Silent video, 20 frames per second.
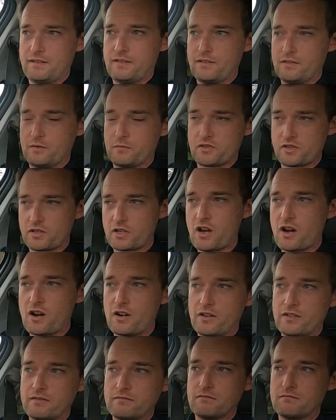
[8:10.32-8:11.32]
there was a
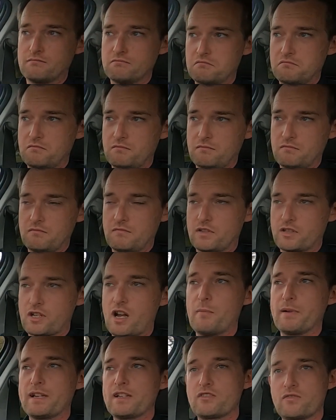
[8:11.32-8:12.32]
car
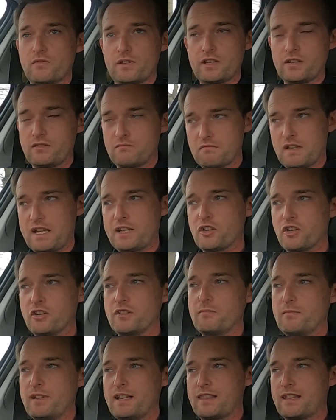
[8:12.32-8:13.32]
coming, so I
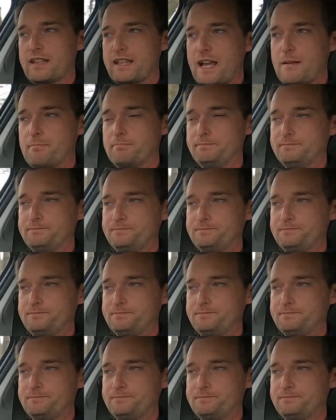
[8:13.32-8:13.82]
couldn't make the gap,